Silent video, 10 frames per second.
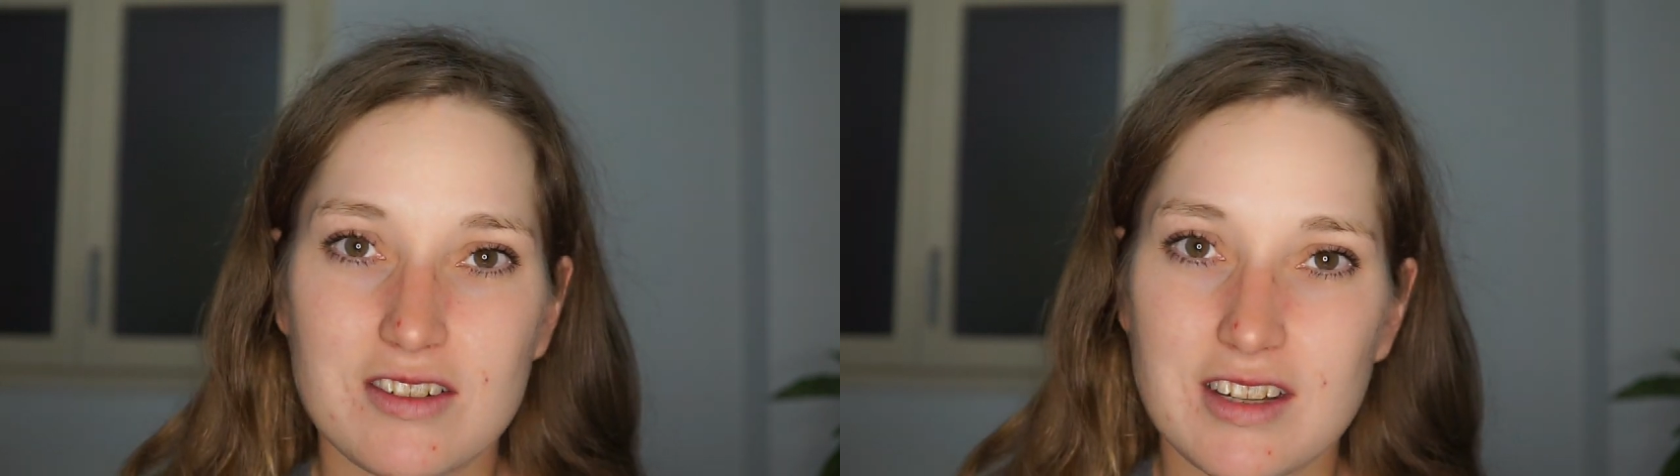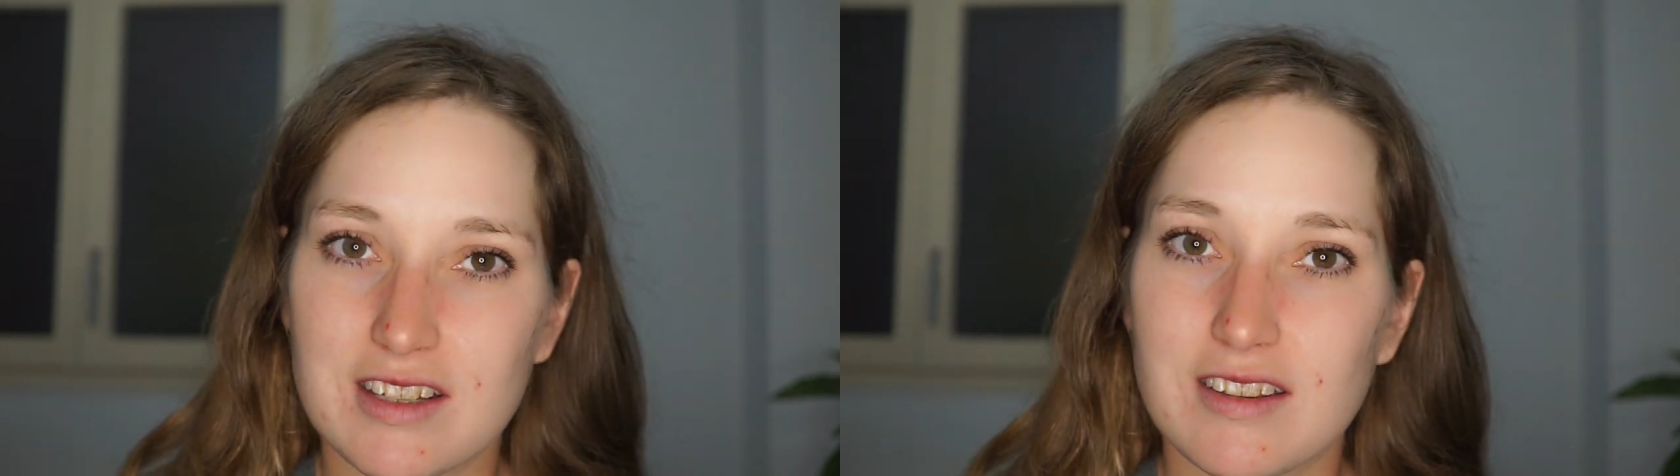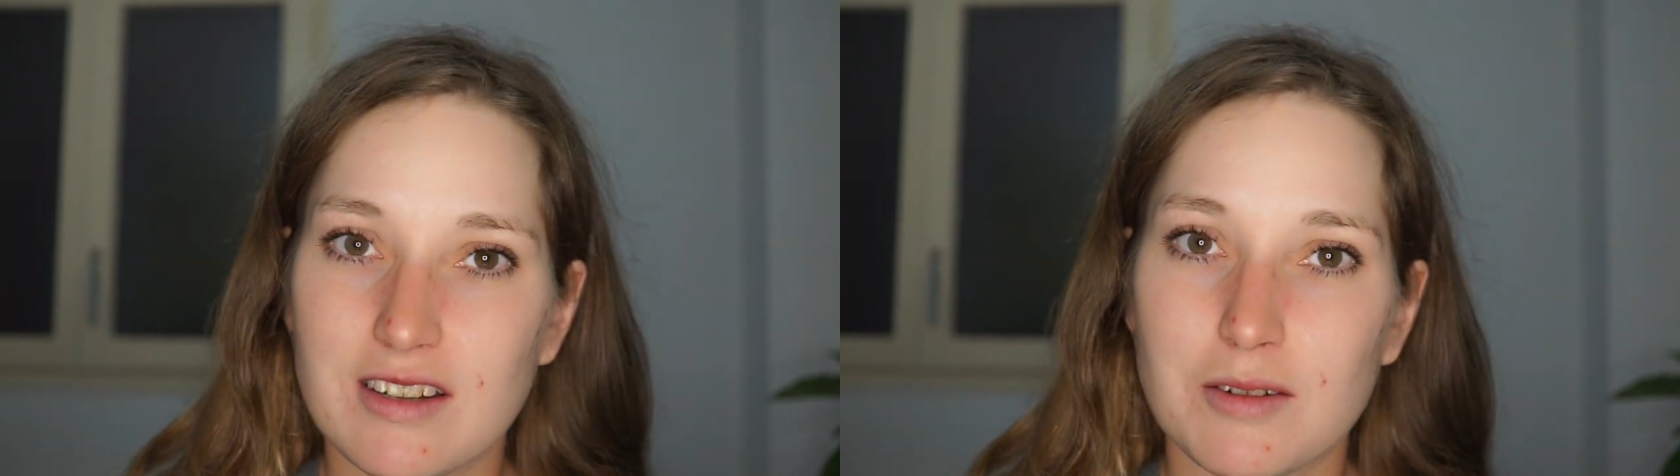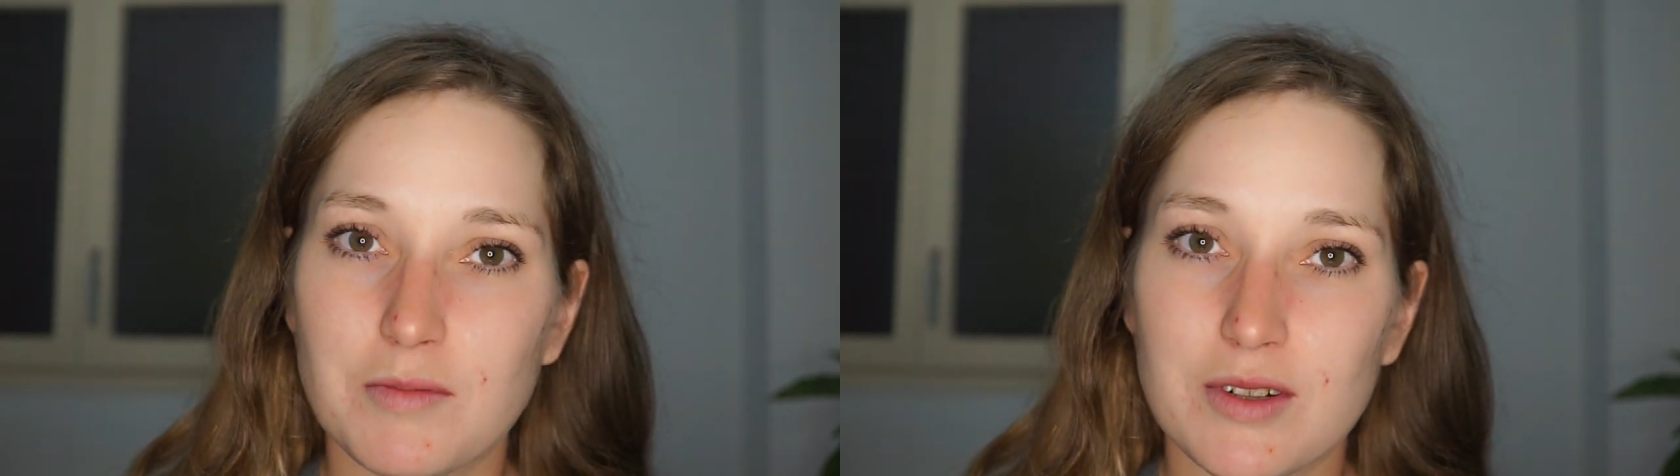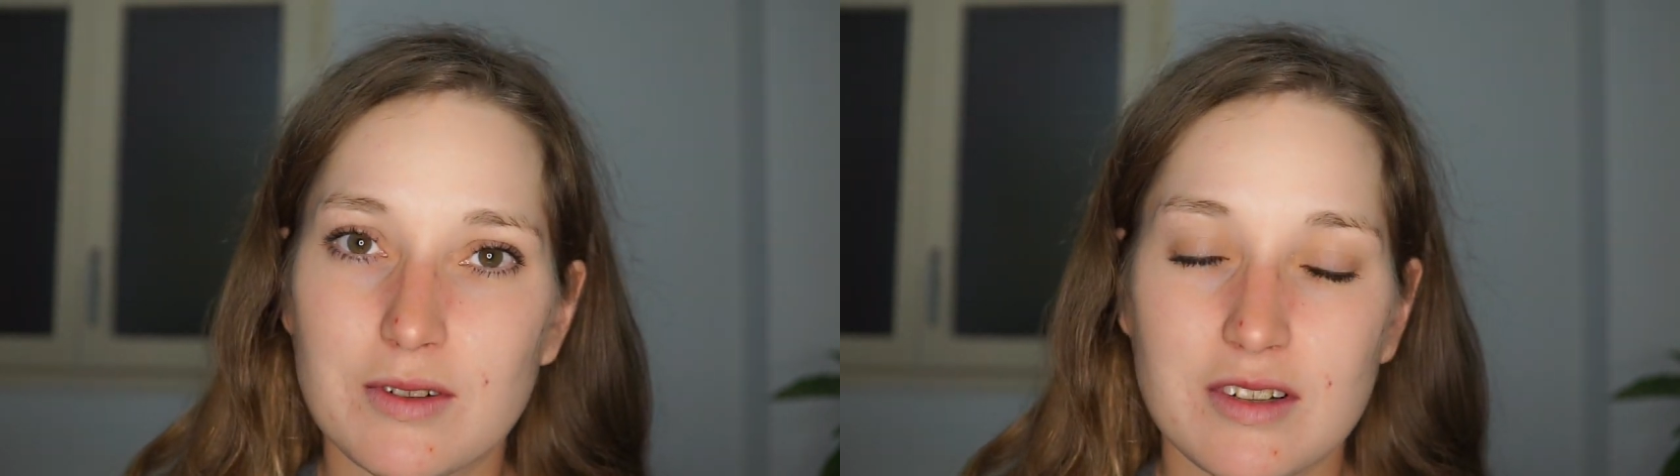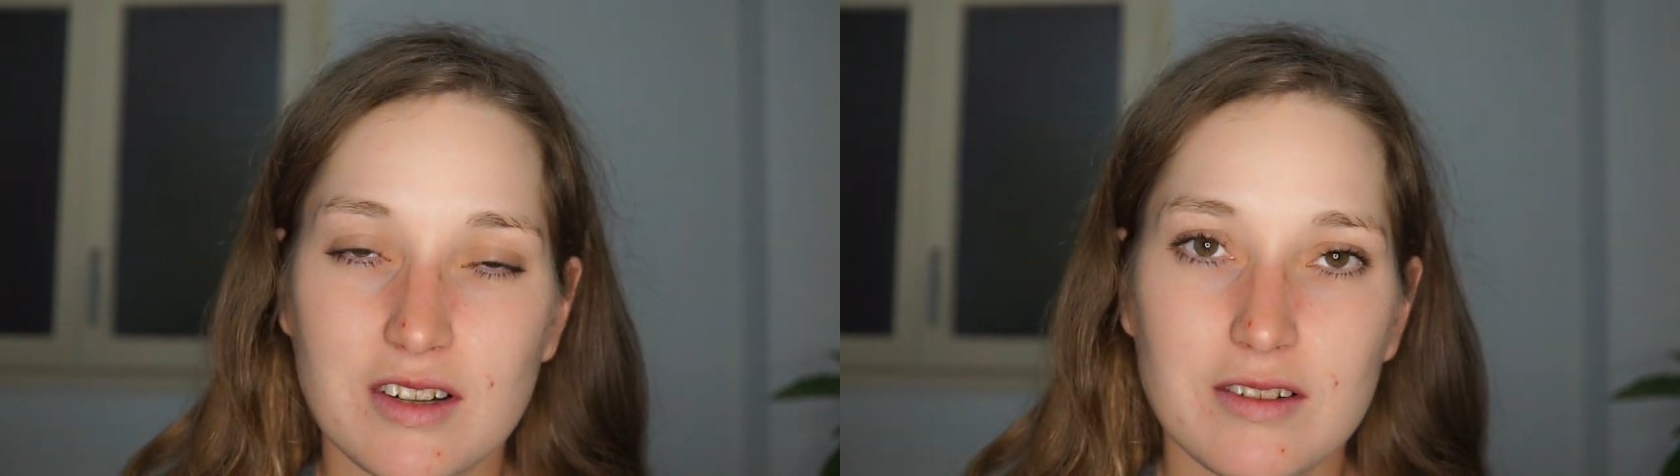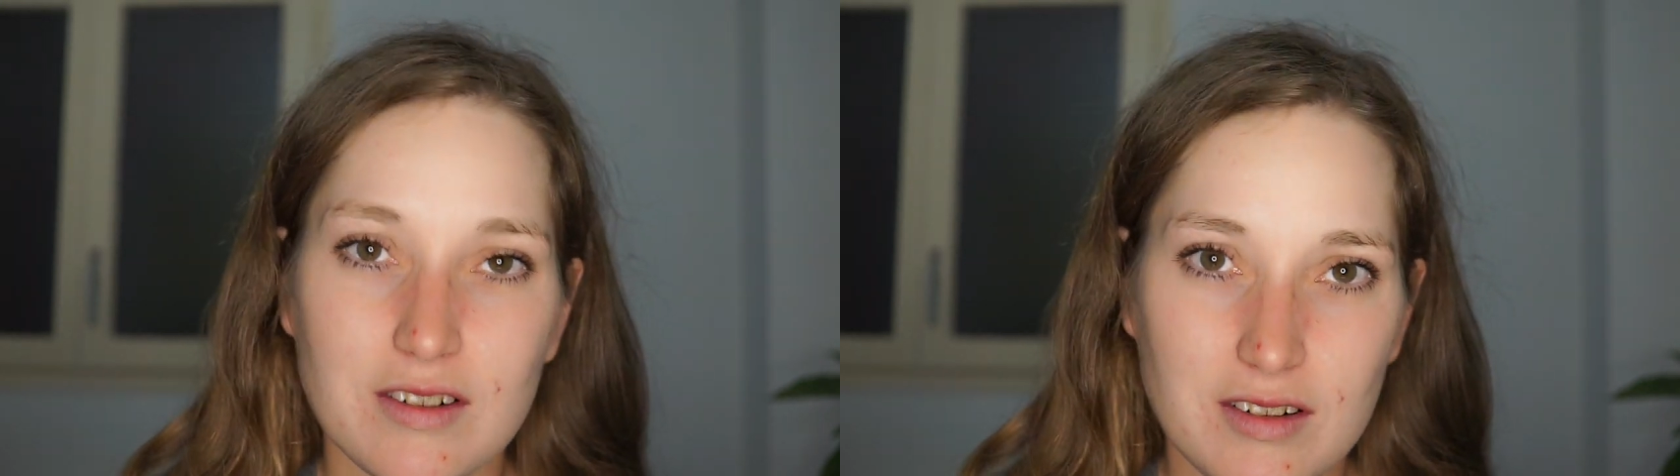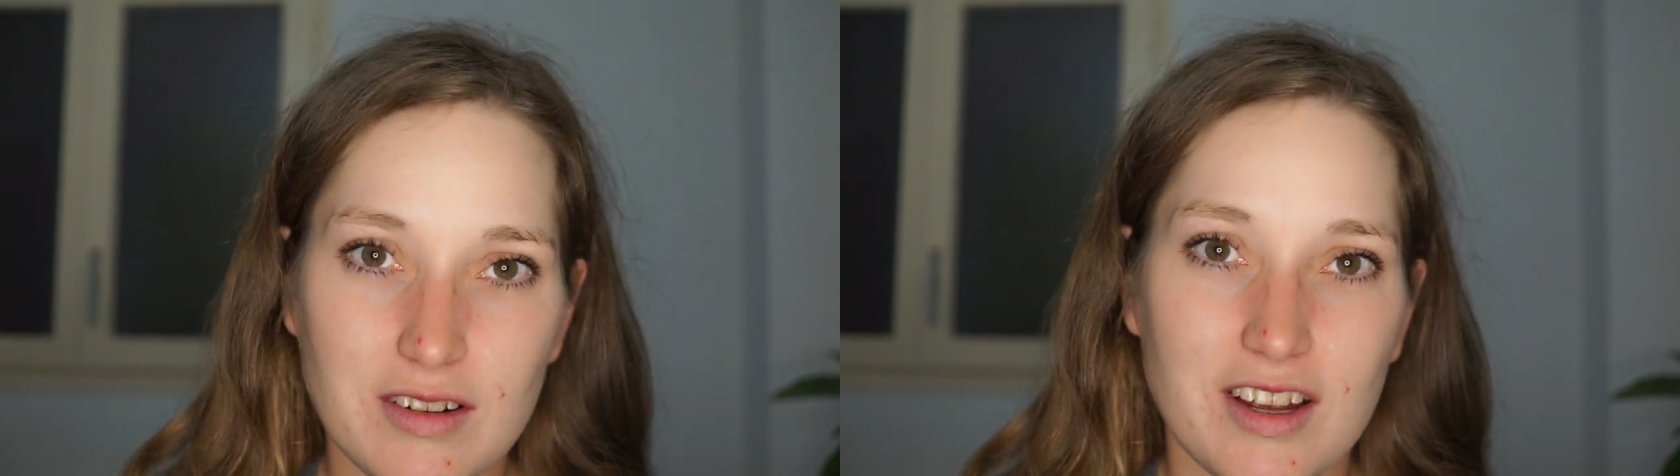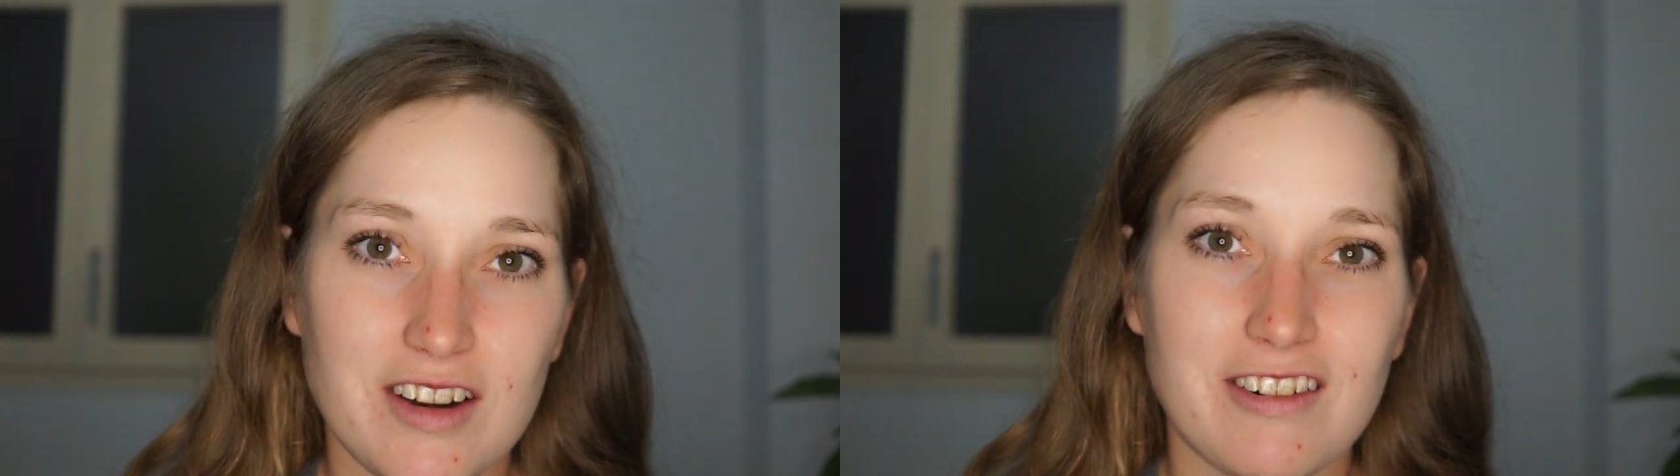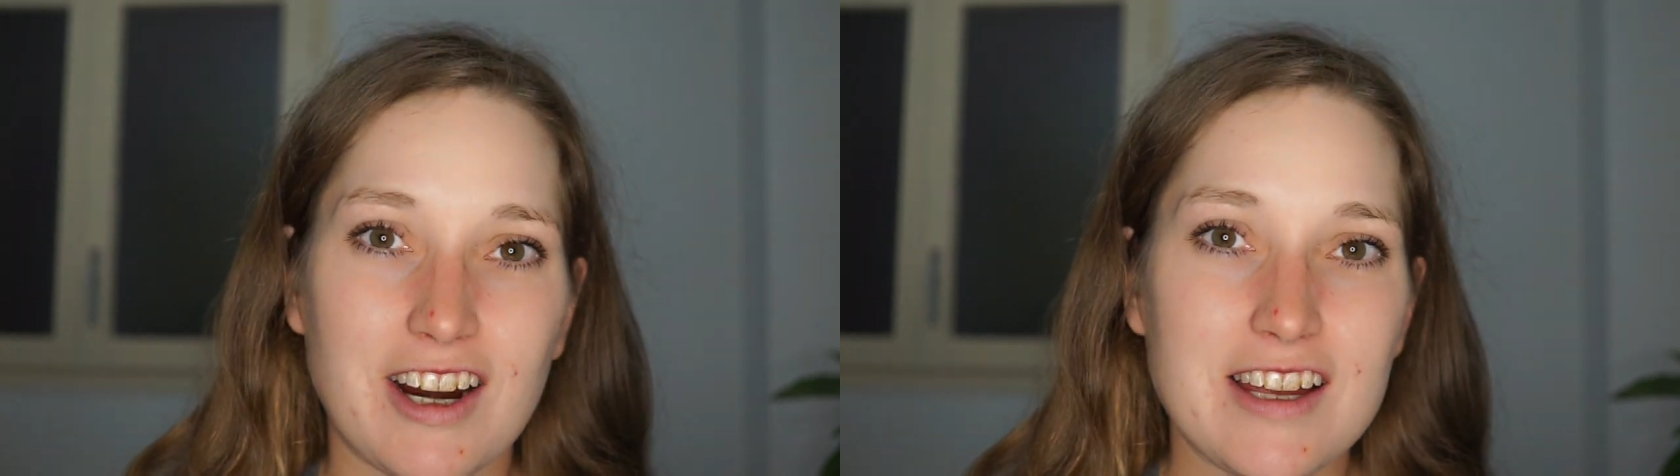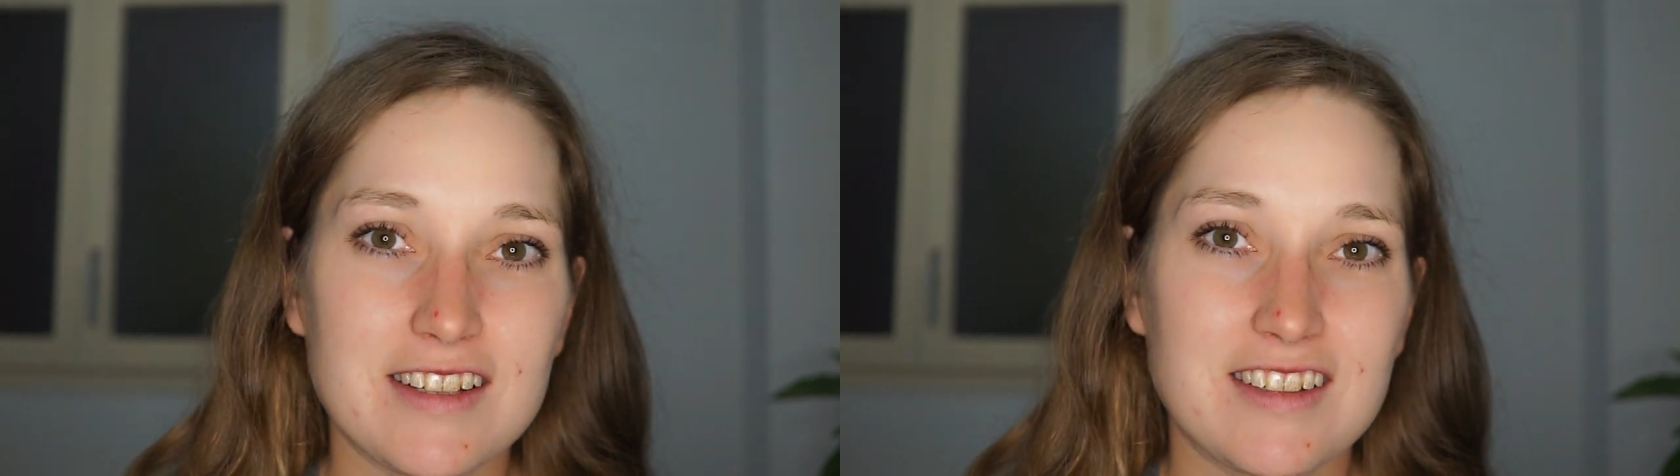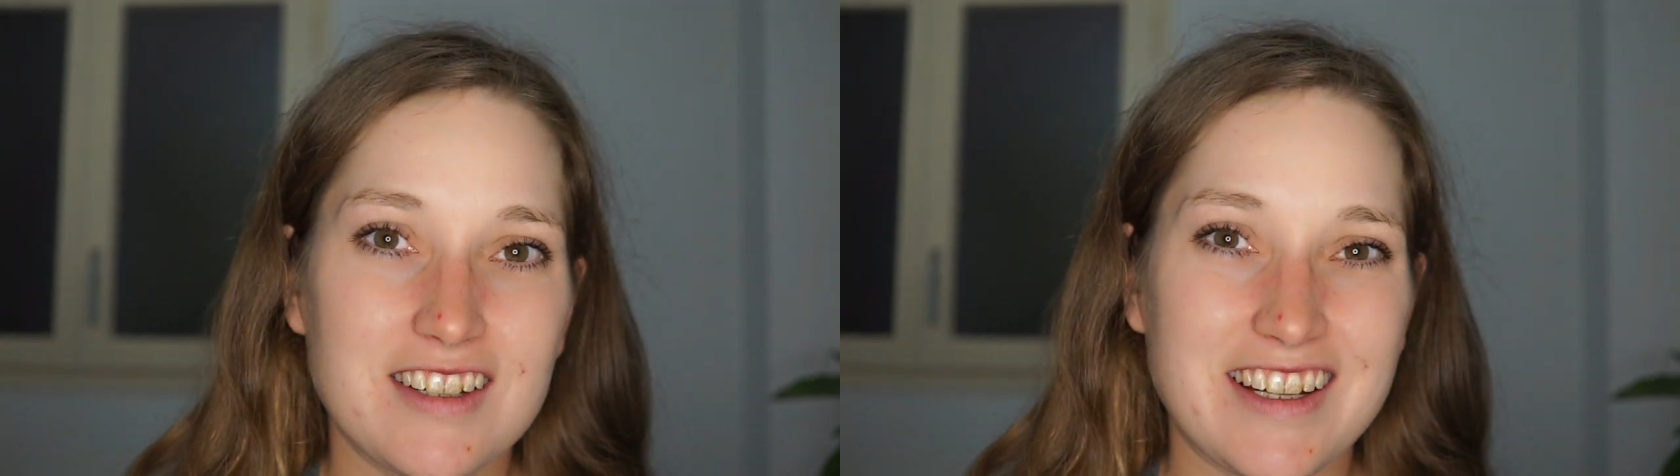sit at the computer and write.